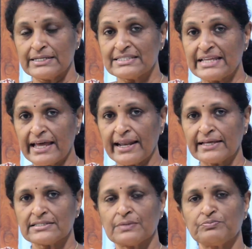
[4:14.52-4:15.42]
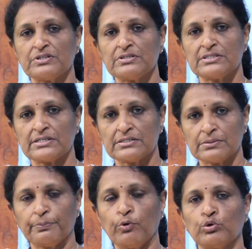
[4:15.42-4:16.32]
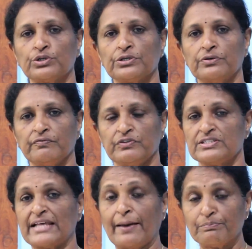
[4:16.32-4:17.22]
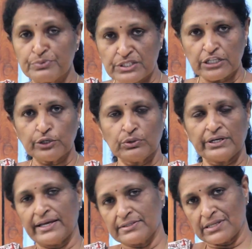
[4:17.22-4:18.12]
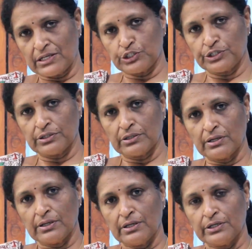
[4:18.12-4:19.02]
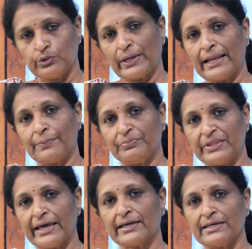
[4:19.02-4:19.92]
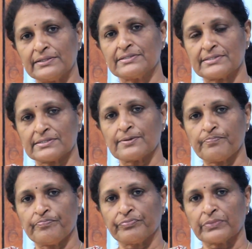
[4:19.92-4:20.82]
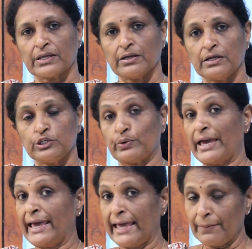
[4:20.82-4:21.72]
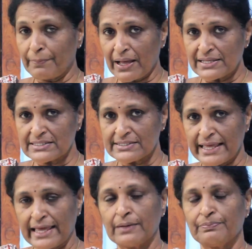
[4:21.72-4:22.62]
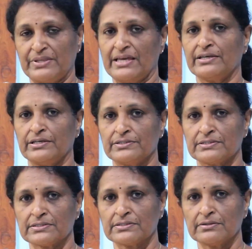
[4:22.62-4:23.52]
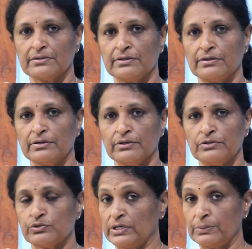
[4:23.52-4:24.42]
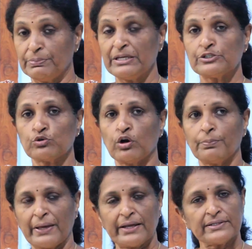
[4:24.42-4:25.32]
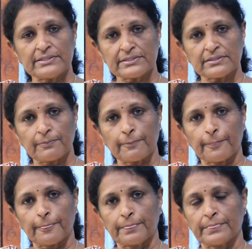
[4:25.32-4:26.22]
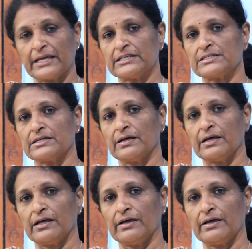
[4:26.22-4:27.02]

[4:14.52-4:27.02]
It is their acceptance and support which is absolutely essential to help their kids, to help us help their kids. So an appeal to all parents that